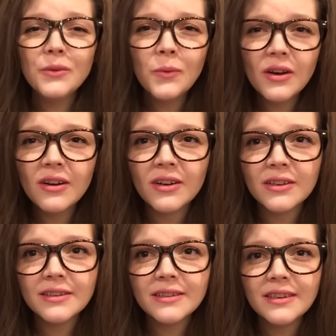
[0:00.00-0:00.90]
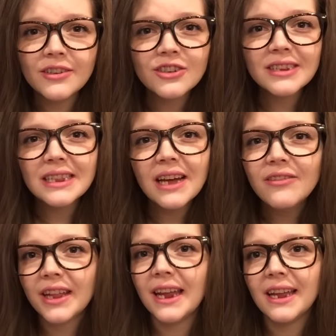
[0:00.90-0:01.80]
the world. You're just
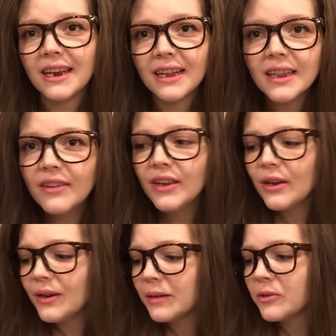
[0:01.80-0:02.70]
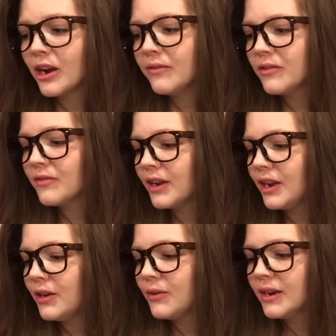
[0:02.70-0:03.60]
lovely, and I love you, and I'm grateful for
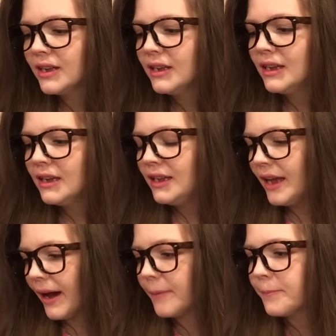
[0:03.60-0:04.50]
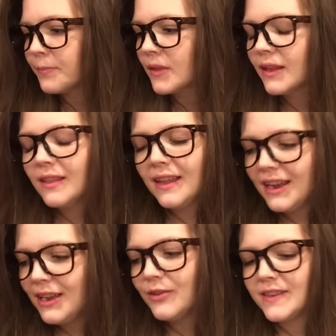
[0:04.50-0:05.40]
you. Yeah.
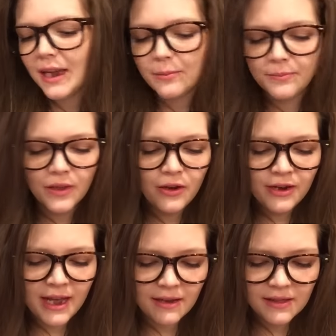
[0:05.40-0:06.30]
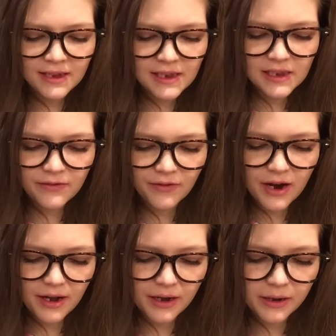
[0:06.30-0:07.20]
Thank you, Sam. Okay, this is
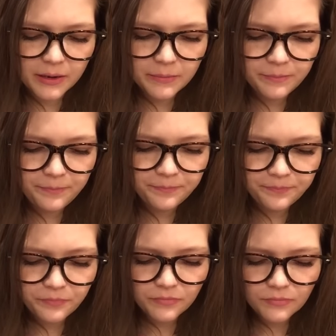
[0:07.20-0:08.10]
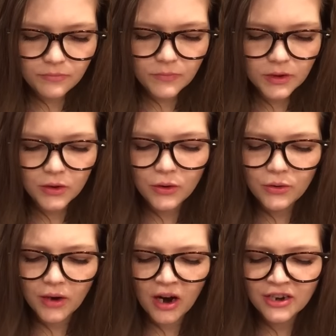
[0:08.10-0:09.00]
from,
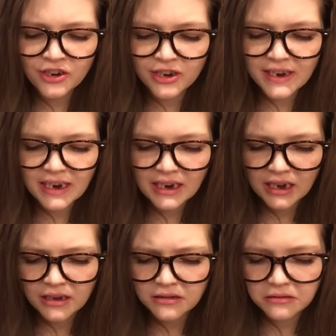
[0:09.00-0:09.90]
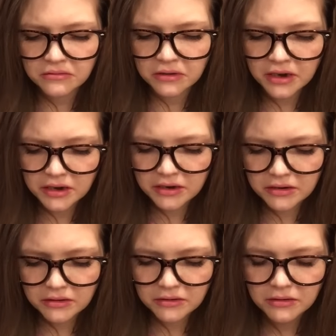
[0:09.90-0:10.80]
ooh, Argentina. What?